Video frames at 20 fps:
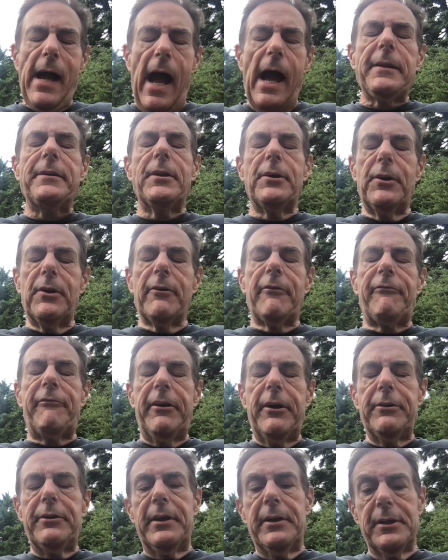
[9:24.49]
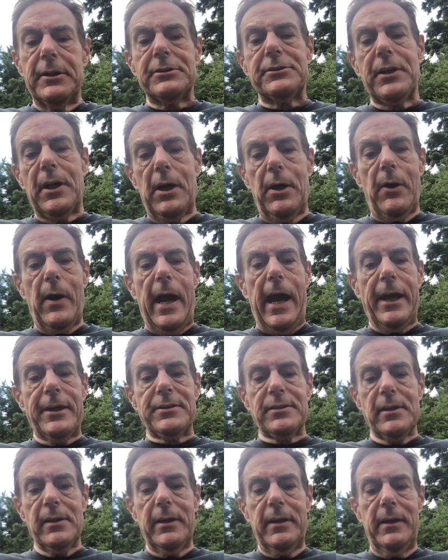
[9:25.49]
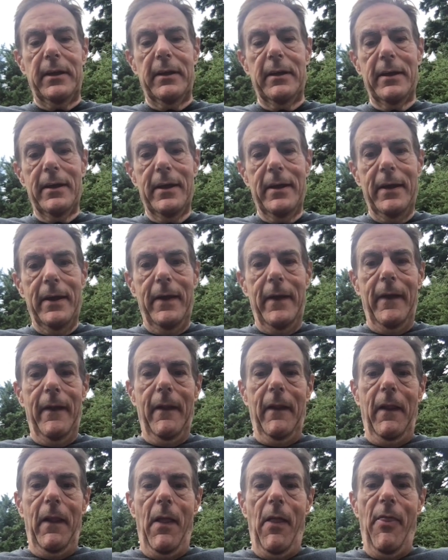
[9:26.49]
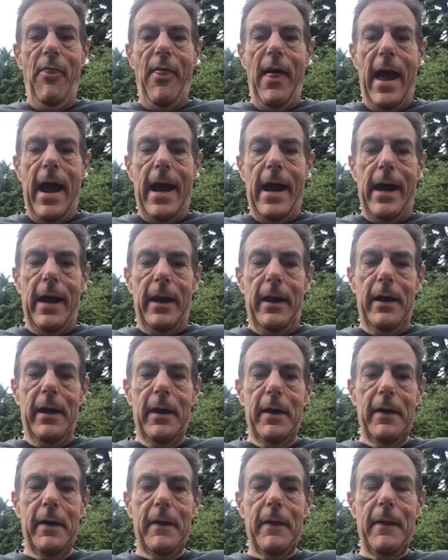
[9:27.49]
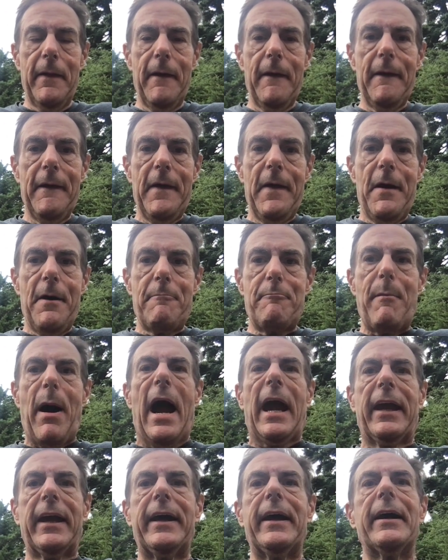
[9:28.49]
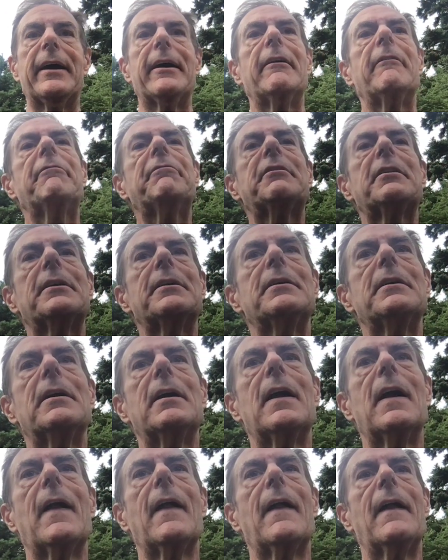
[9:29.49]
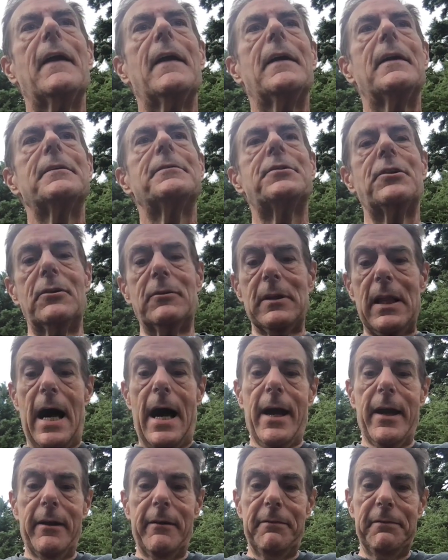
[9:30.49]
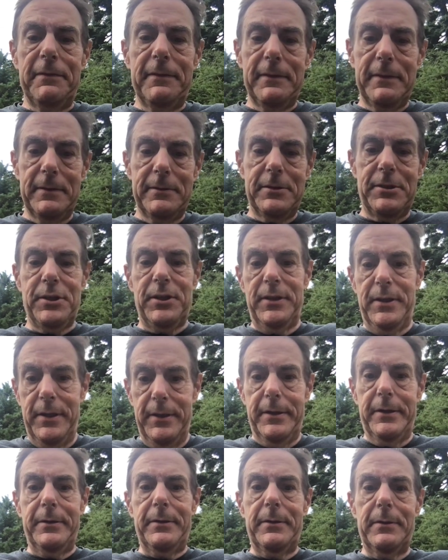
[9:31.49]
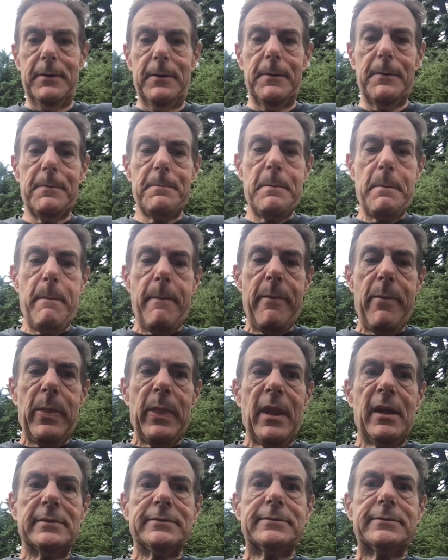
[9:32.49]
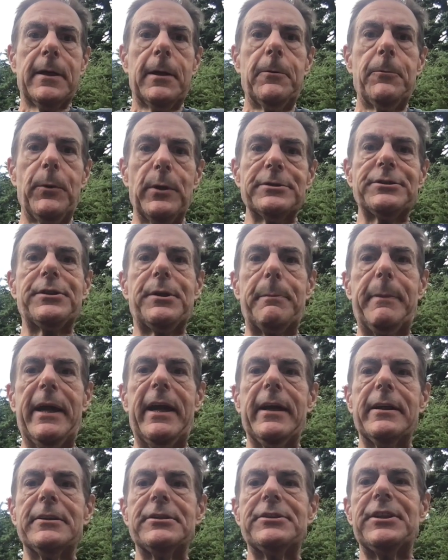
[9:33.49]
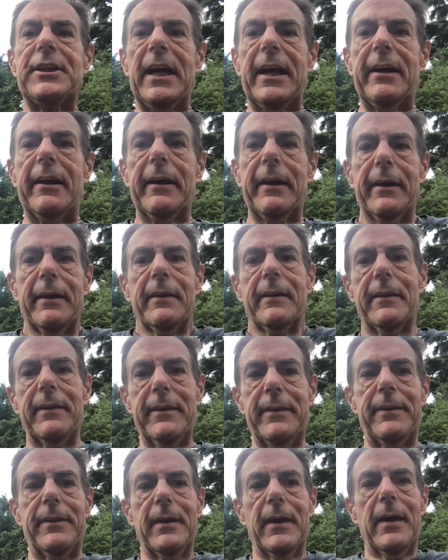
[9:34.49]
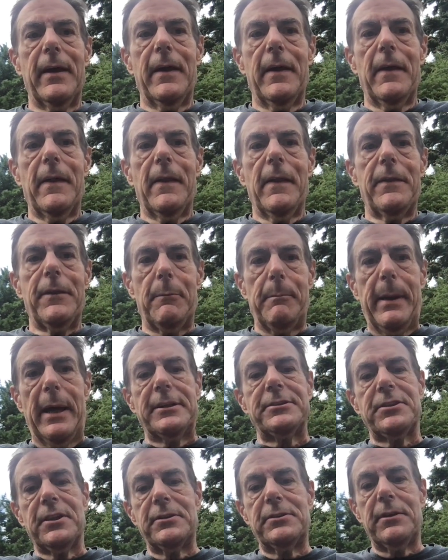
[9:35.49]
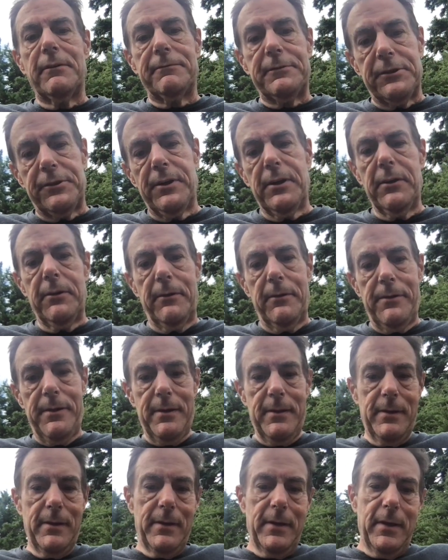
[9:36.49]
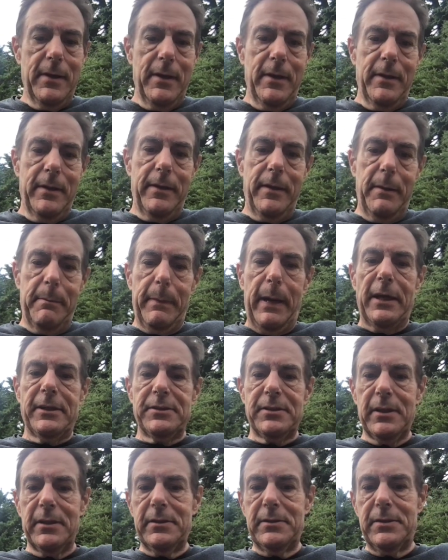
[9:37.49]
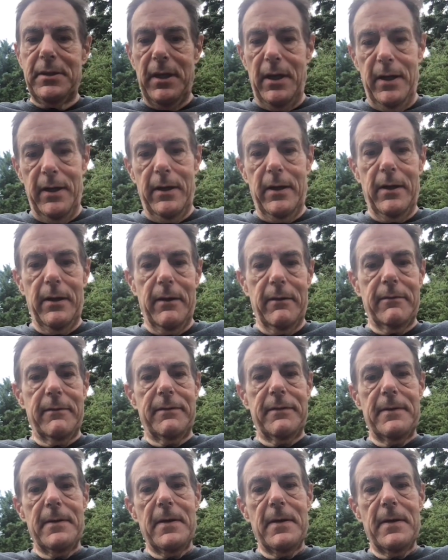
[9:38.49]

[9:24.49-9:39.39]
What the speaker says: knew a few years ago, actually, that my gift to life, to you, was to begin sharing the message of truth, the message of